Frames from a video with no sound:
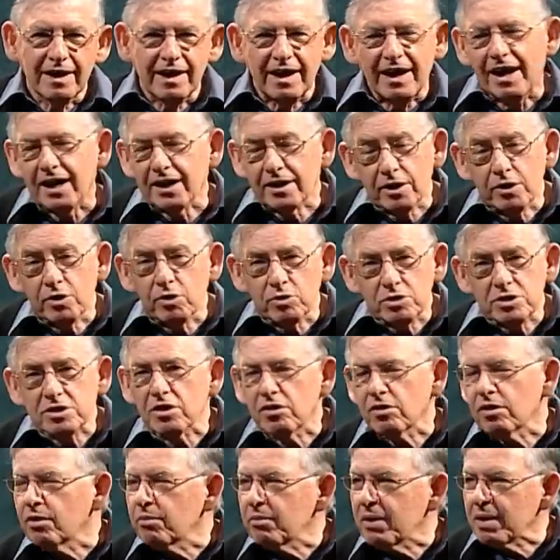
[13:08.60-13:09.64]
I can
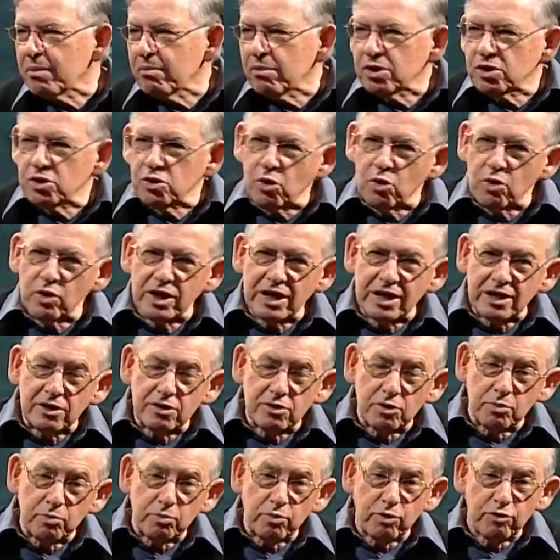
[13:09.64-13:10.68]
also remember talking
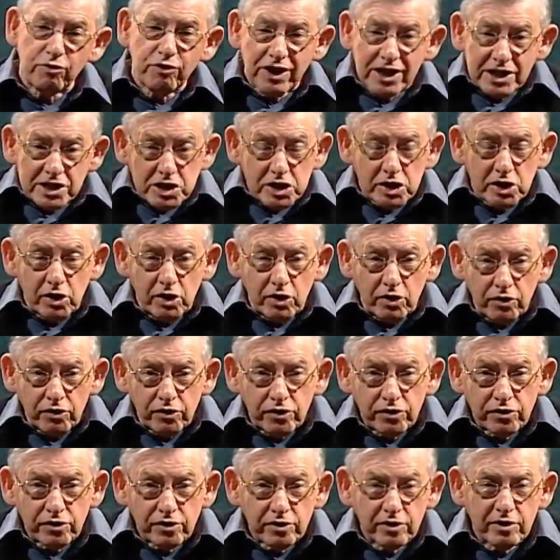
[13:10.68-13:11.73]
to
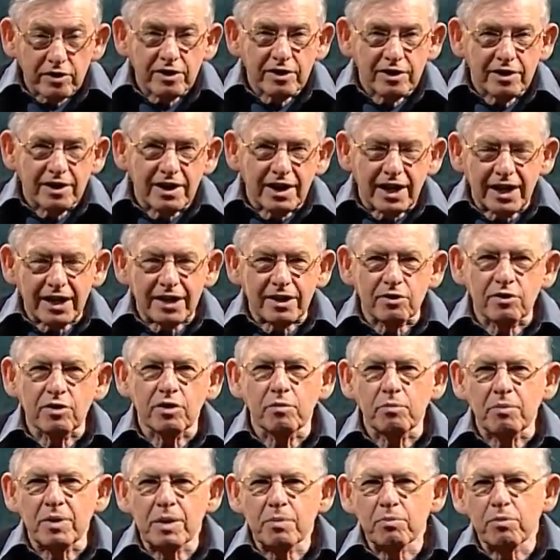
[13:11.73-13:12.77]
professionals. I can
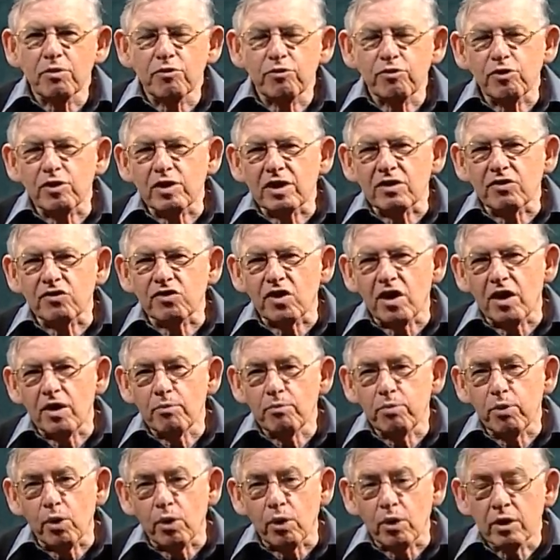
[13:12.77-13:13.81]
remember, for
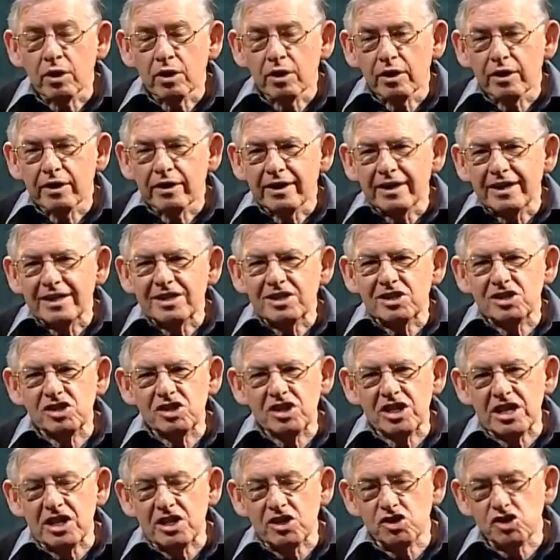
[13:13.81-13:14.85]
example,
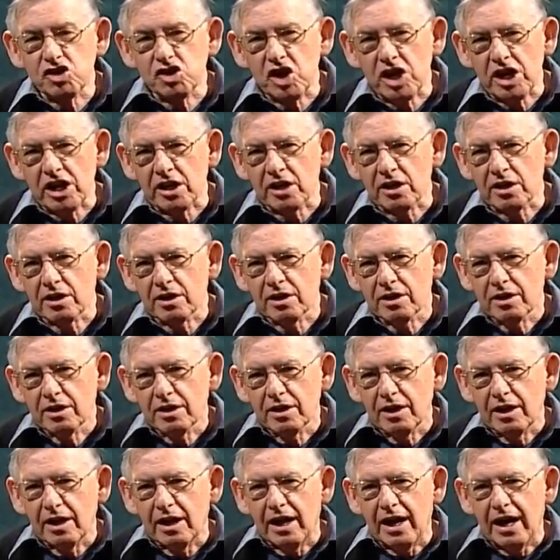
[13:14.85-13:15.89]
teaching
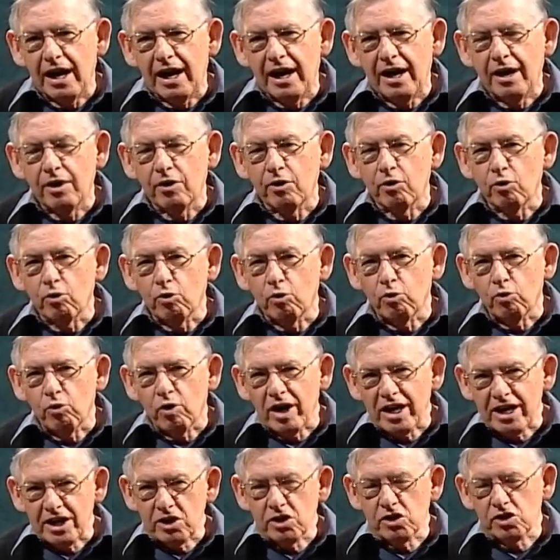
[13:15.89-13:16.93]

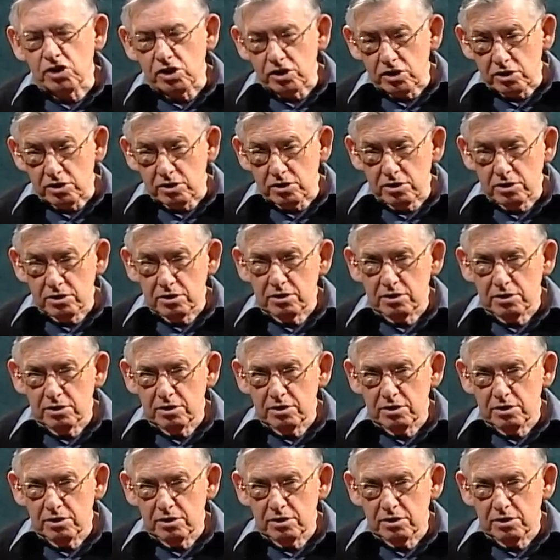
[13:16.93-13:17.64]
rangers,